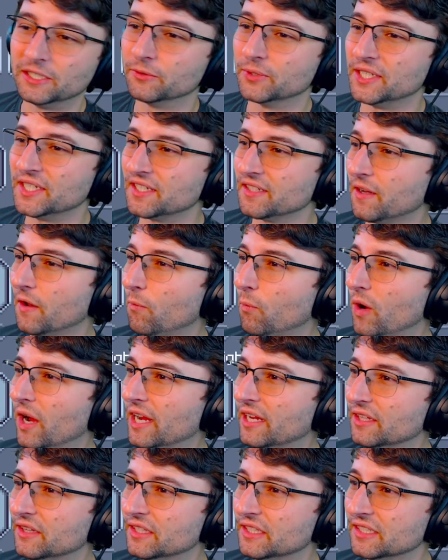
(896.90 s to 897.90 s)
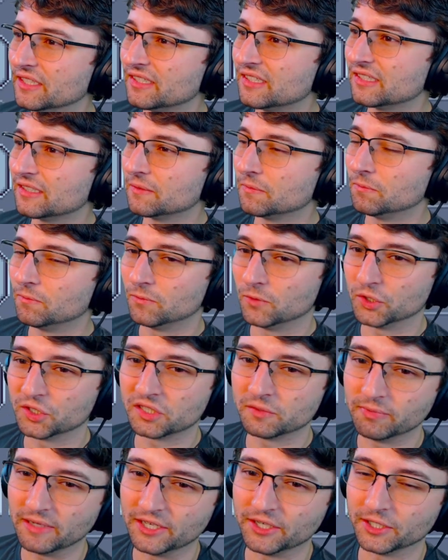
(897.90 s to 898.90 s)
reason on why this
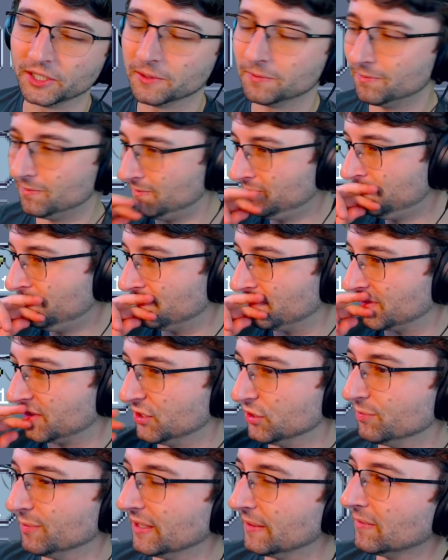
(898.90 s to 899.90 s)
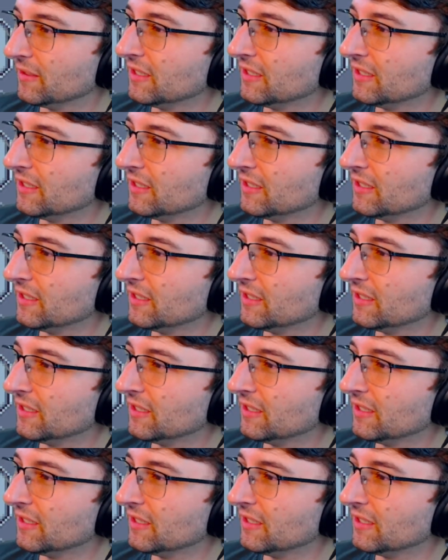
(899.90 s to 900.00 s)
looks better. Excuse me.